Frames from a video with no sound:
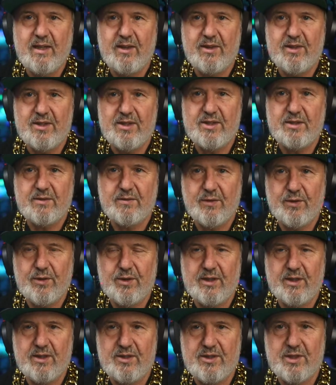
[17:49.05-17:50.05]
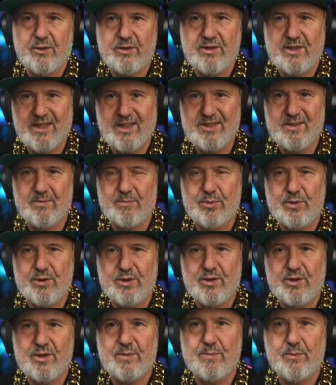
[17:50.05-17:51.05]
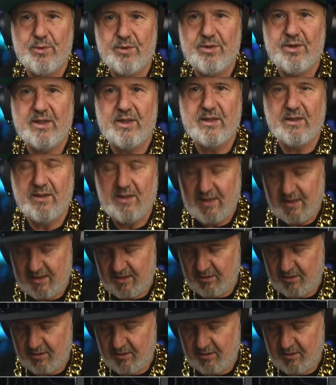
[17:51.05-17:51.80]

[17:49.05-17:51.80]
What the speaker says: this inverter so it doesn't produce more than